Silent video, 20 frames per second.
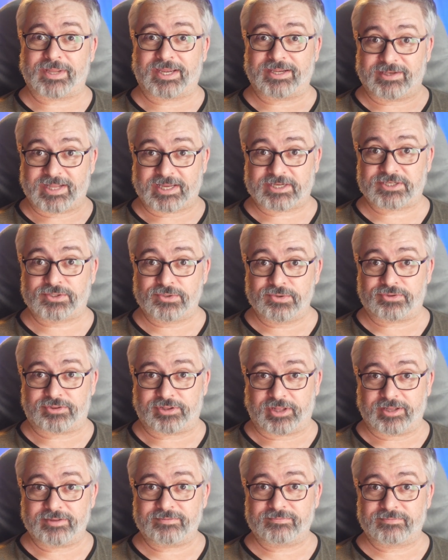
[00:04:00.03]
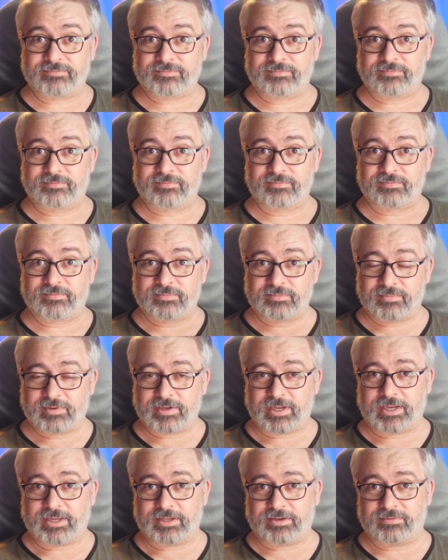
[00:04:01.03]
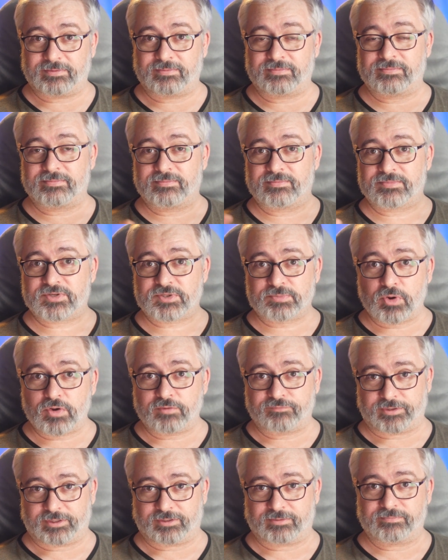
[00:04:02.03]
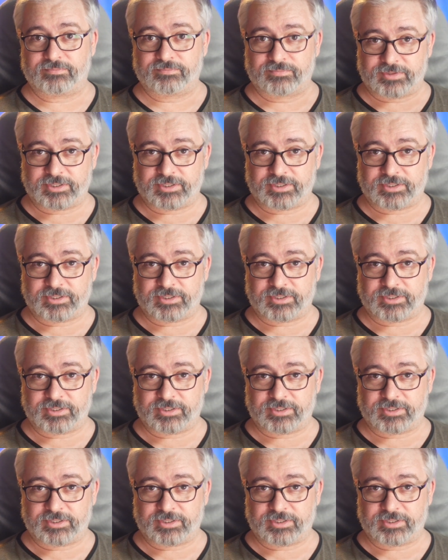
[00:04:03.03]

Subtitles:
played Lex Luthor in Smallville,